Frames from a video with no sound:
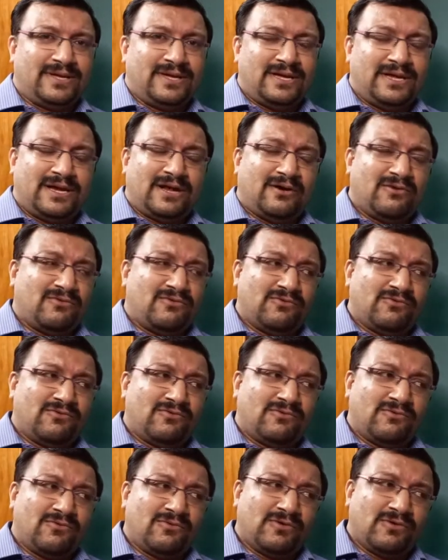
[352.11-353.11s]
Now,
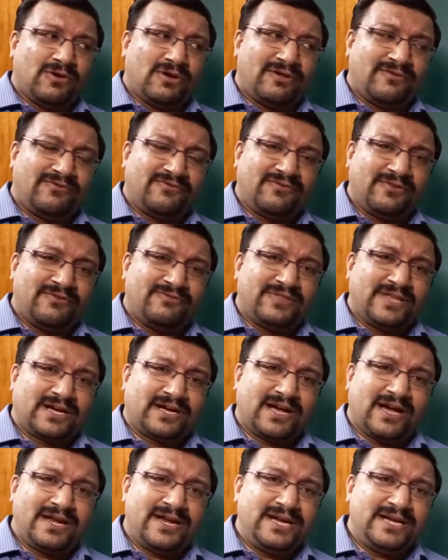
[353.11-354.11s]
if the
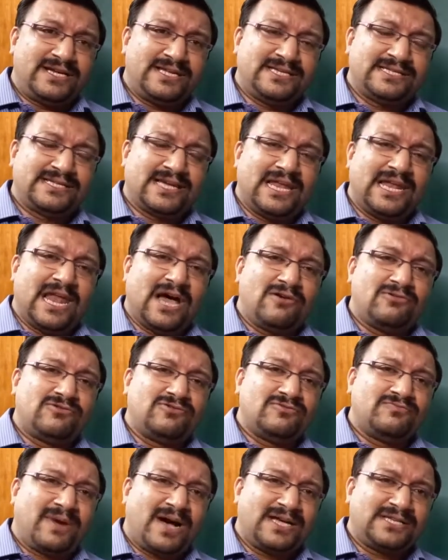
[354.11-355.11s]
current is allowed to
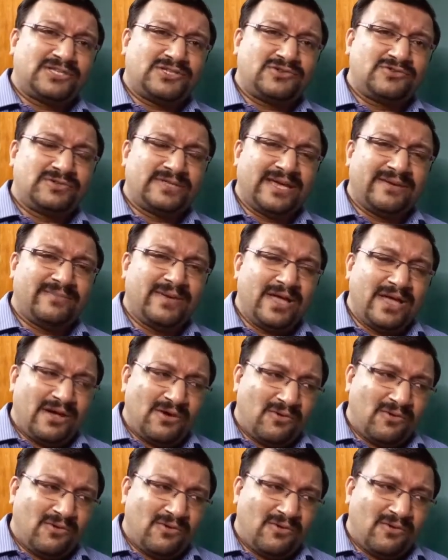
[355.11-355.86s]
pass through them,